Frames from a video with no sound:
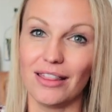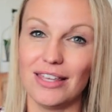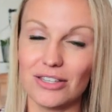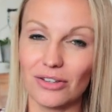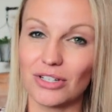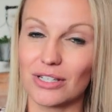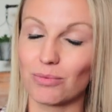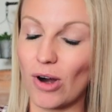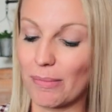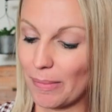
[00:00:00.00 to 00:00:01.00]
These will just
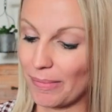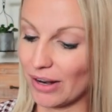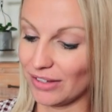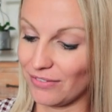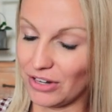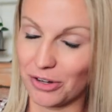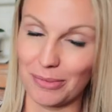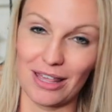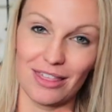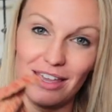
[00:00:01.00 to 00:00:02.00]
warm up our living room,
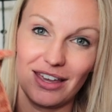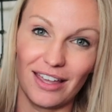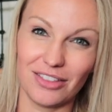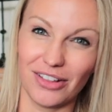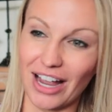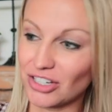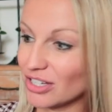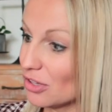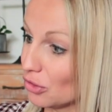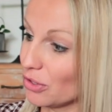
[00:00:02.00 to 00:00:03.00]
I think, and they'll
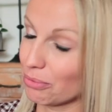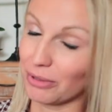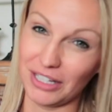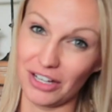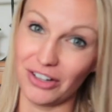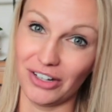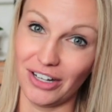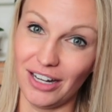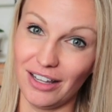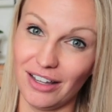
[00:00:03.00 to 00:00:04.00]
actually look really
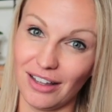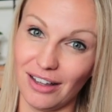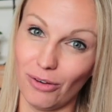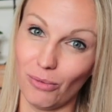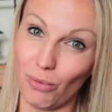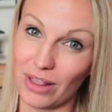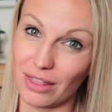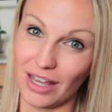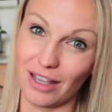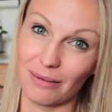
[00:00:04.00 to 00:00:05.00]
good
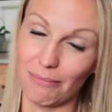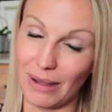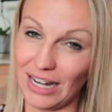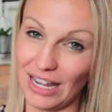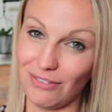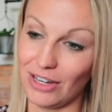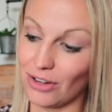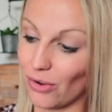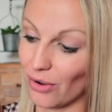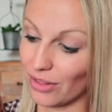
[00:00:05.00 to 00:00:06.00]
with like my navy
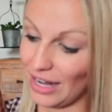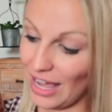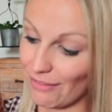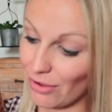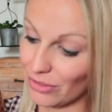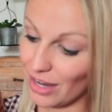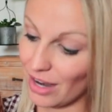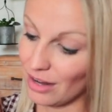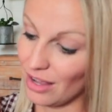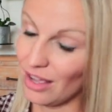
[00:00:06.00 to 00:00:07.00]
decor that I have out
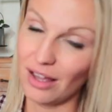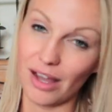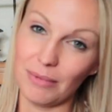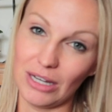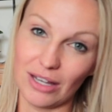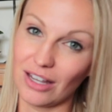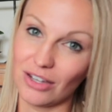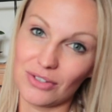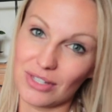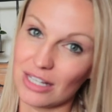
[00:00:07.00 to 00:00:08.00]
there. I mean, I
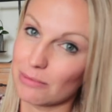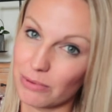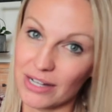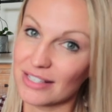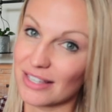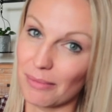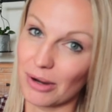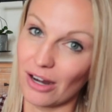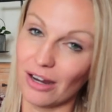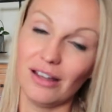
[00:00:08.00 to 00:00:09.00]
could use these spring,
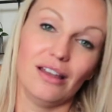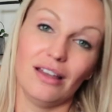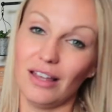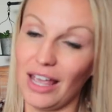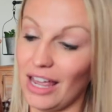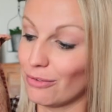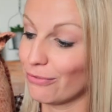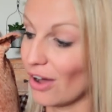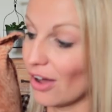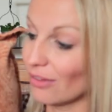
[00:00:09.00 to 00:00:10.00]
summer, and
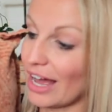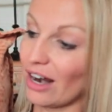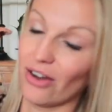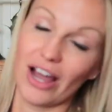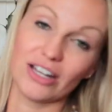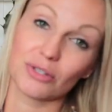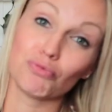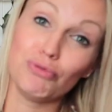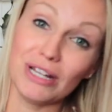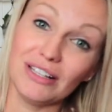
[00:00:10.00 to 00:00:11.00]
fall. I don't know. I just
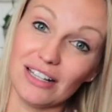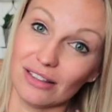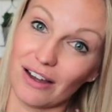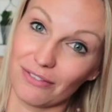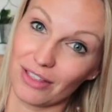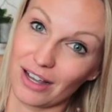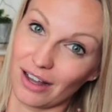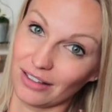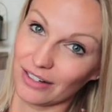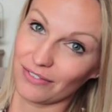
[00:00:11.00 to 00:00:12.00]
really love the
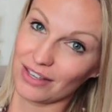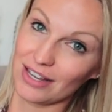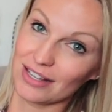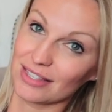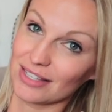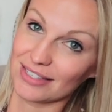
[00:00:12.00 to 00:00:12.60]
color of these, the